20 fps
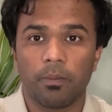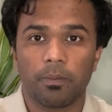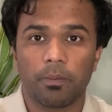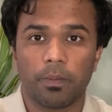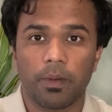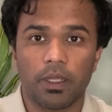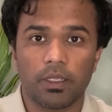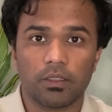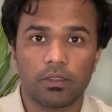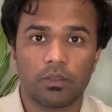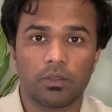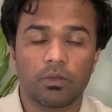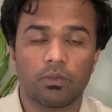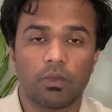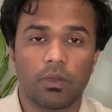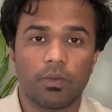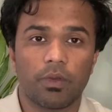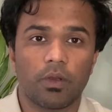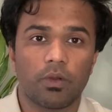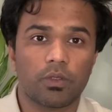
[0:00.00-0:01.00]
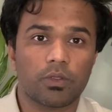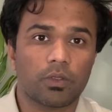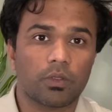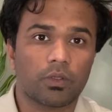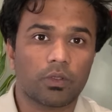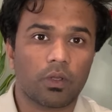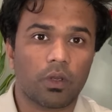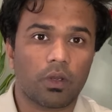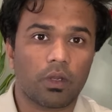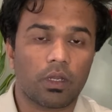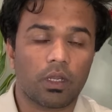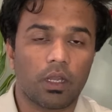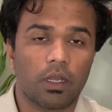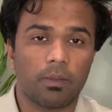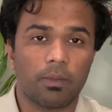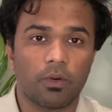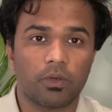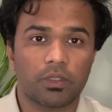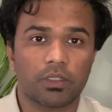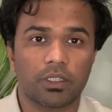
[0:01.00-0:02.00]
Plus, we will also talk
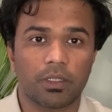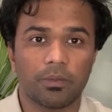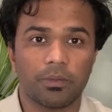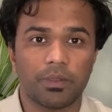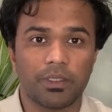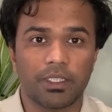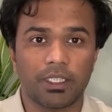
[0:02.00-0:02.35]
about some